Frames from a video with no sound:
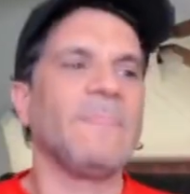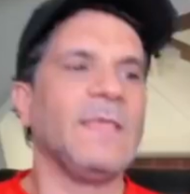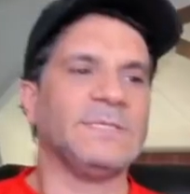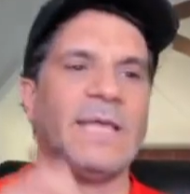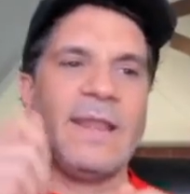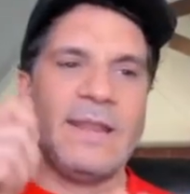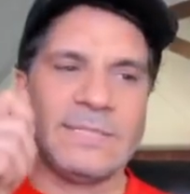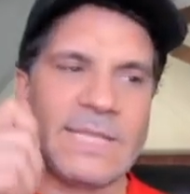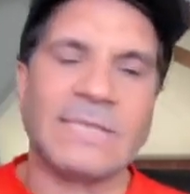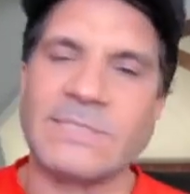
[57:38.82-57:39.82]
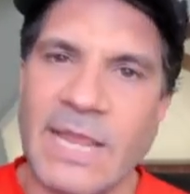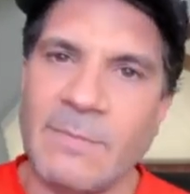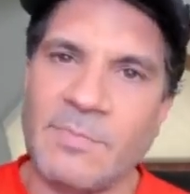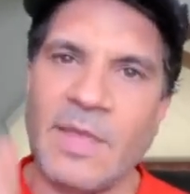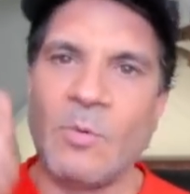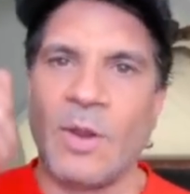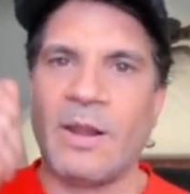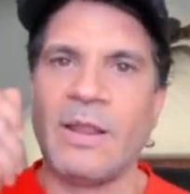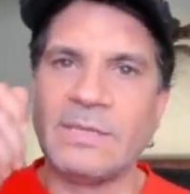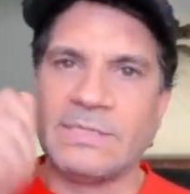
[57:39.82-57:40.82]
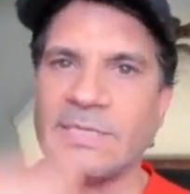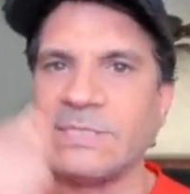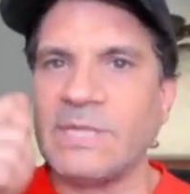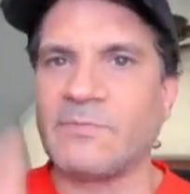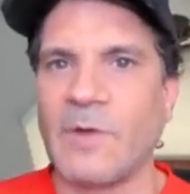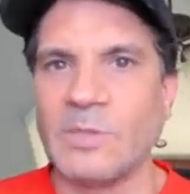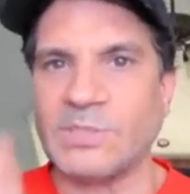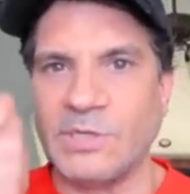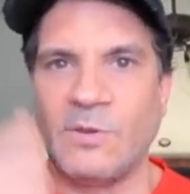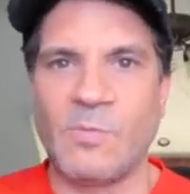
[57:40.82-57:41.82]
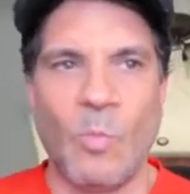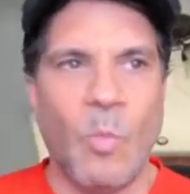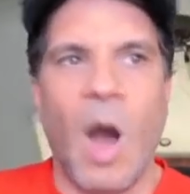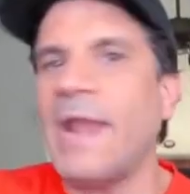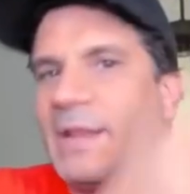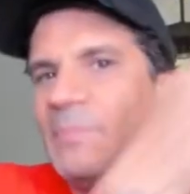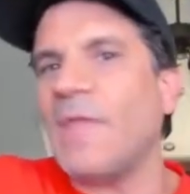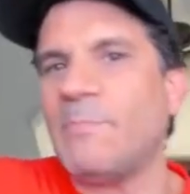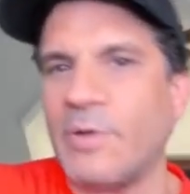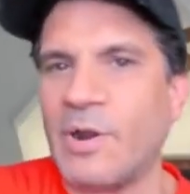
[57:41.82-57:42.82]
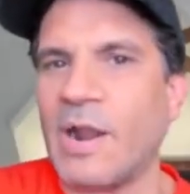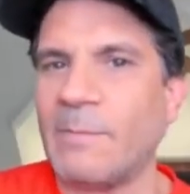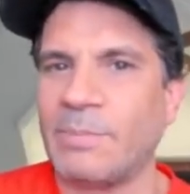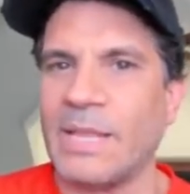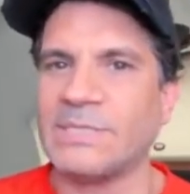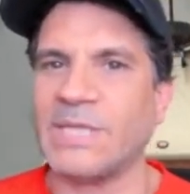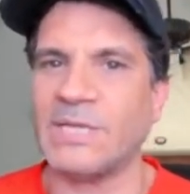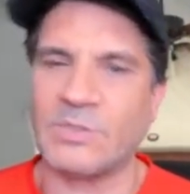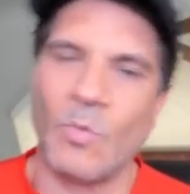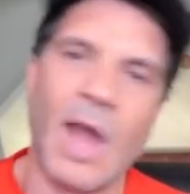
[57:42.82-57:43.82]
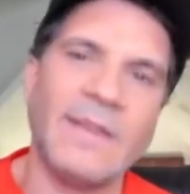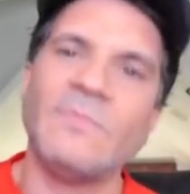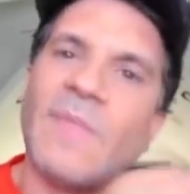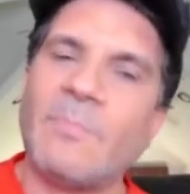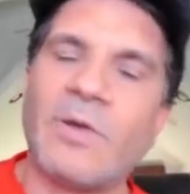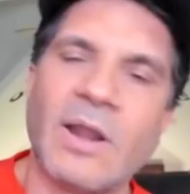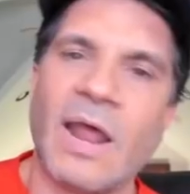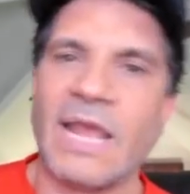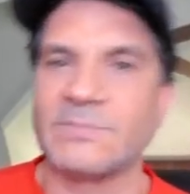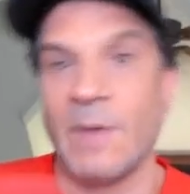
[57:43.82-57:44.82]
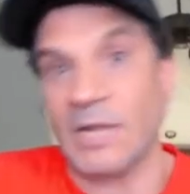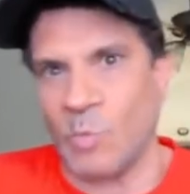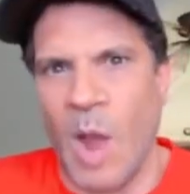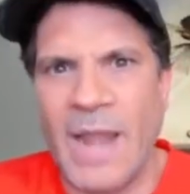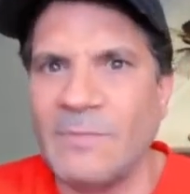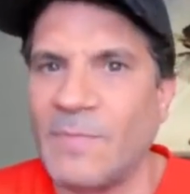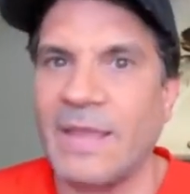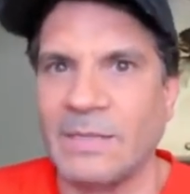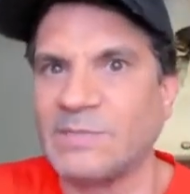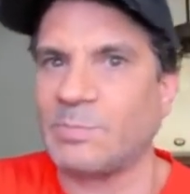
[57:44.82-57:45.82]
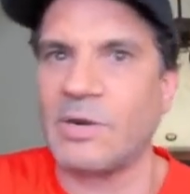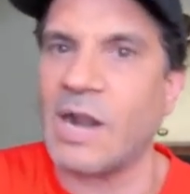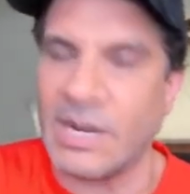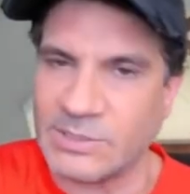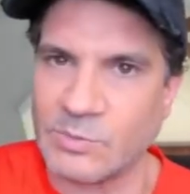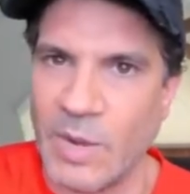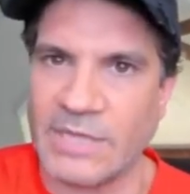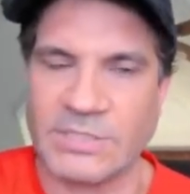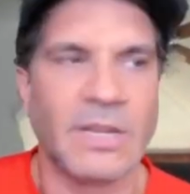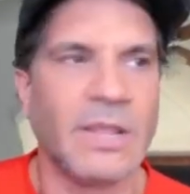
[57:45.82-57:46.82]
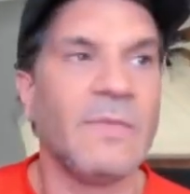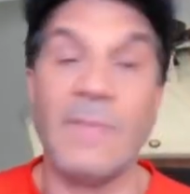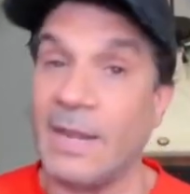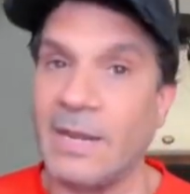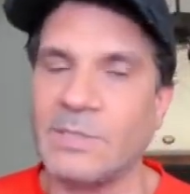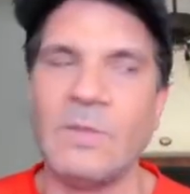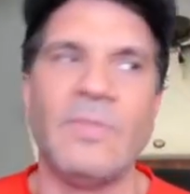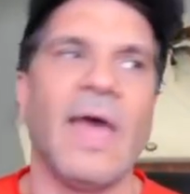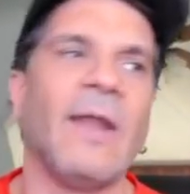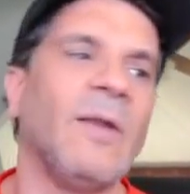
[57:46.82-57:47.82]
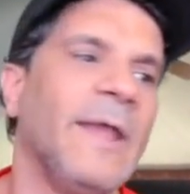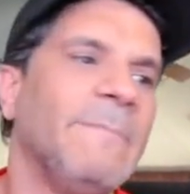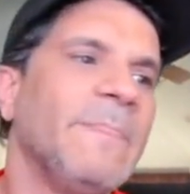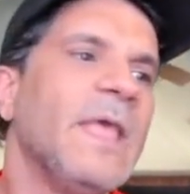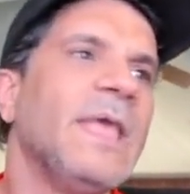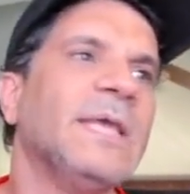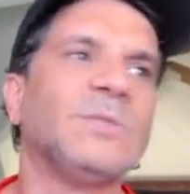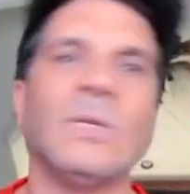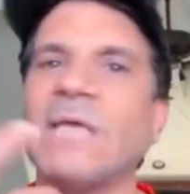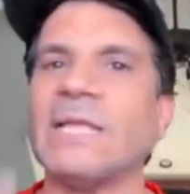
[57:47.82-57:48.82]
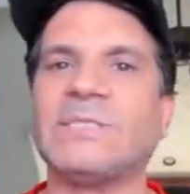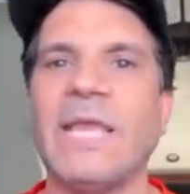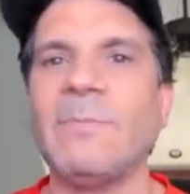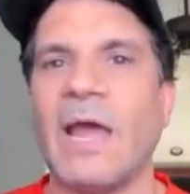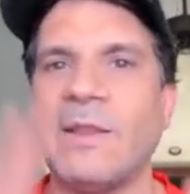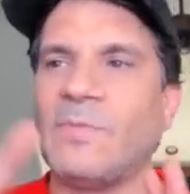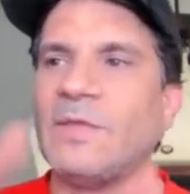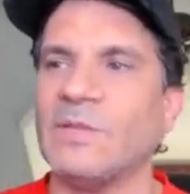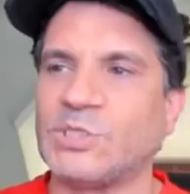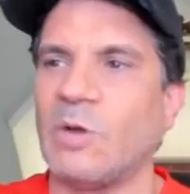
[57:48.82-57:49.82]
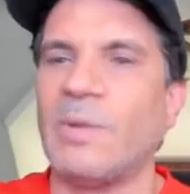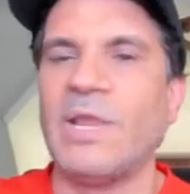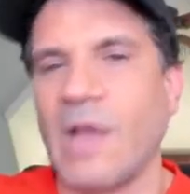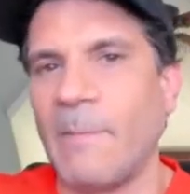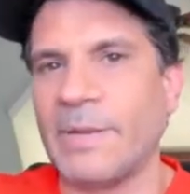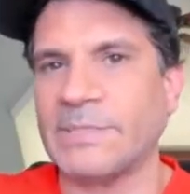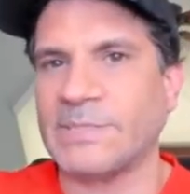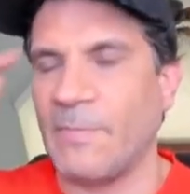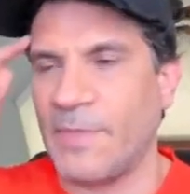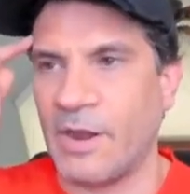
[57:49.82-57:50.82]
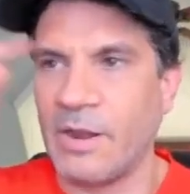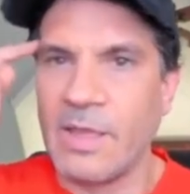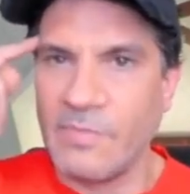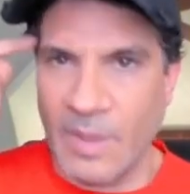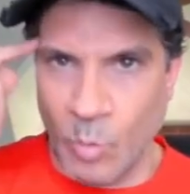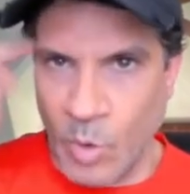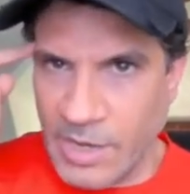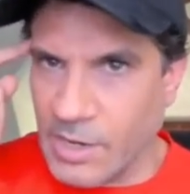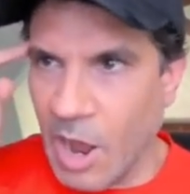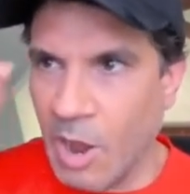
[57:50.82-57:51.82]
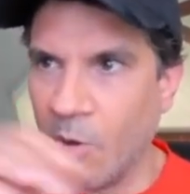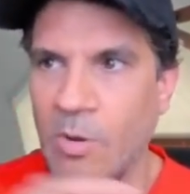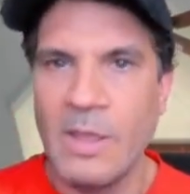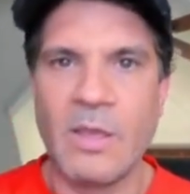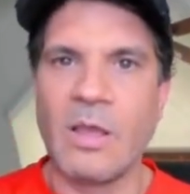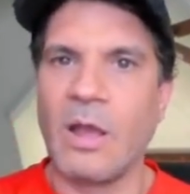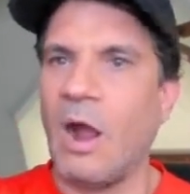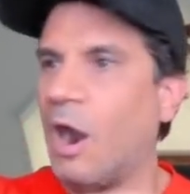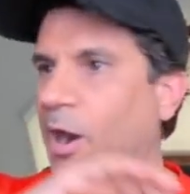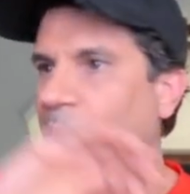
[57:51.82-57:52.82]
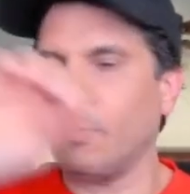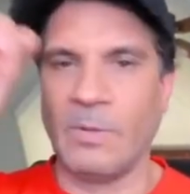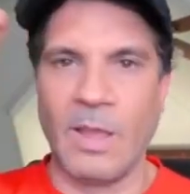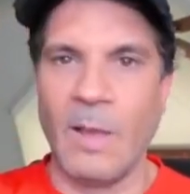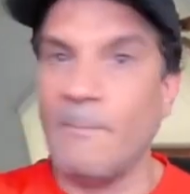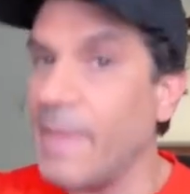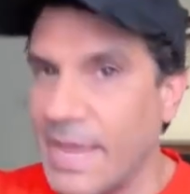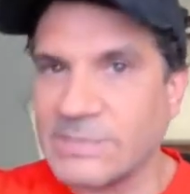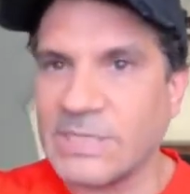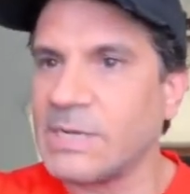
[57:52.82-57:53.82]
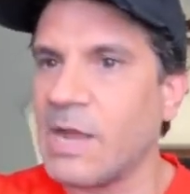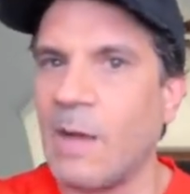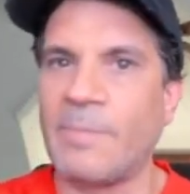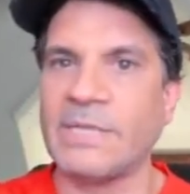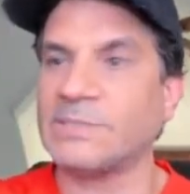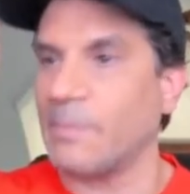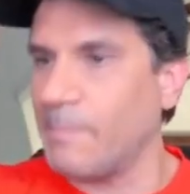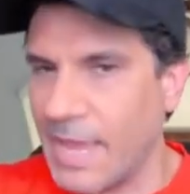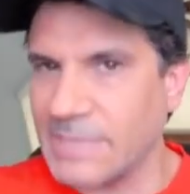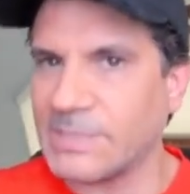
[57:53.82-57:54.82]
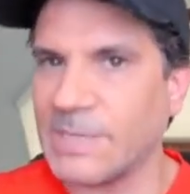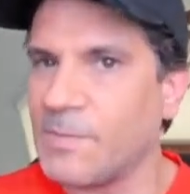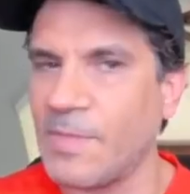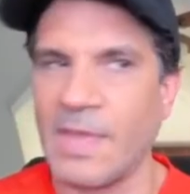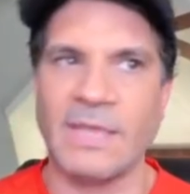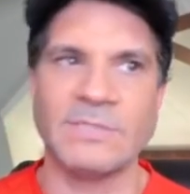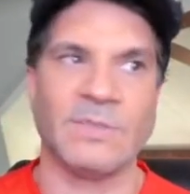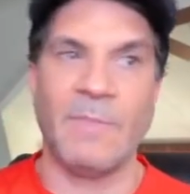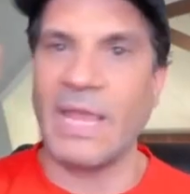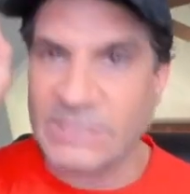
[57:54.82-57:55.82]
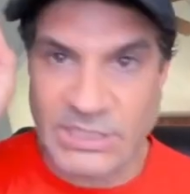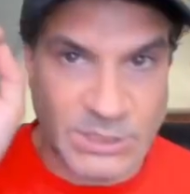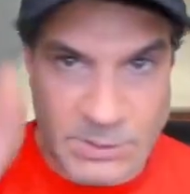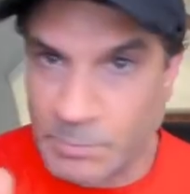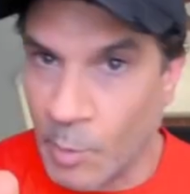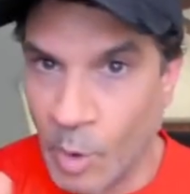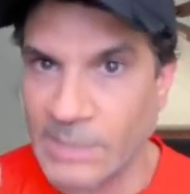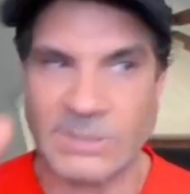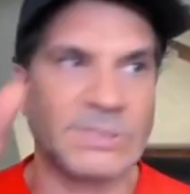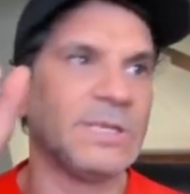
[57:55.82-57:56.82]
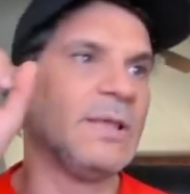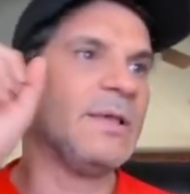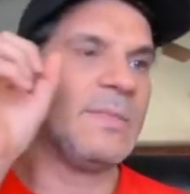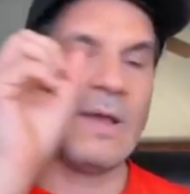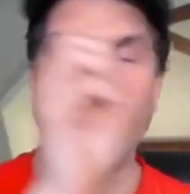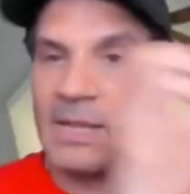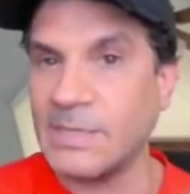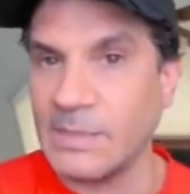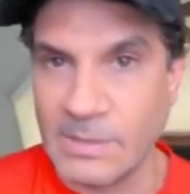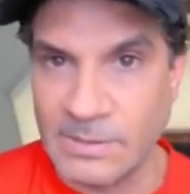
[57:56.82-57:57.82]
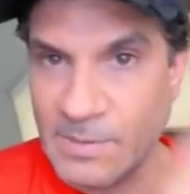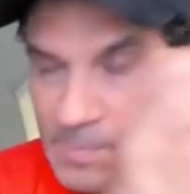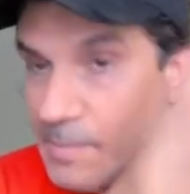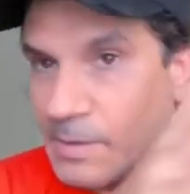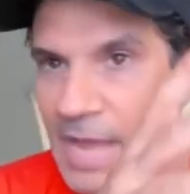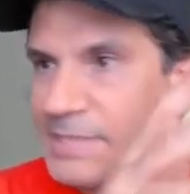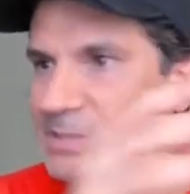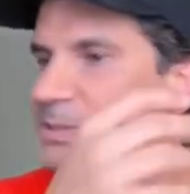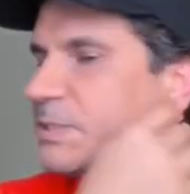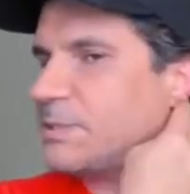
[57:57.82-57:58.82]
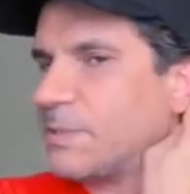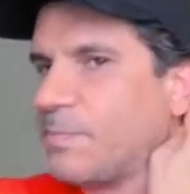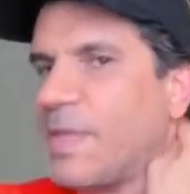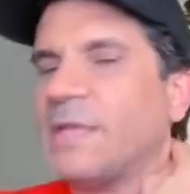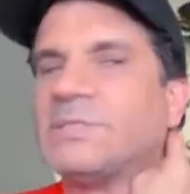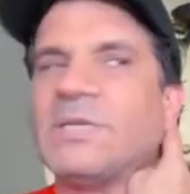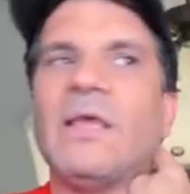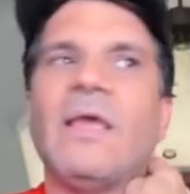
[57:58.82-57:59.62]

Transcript: that it's that same thing where Disney Frozen, why didn't they put it on PlayStation? Why didn't they put it on Xbox? Why didn't they at least put it on Switch? They didn't do that, right? And so it's that same kind of thing. There's so many companies out there that we know are amazing companies, amazing things, amazing sports licenses and things,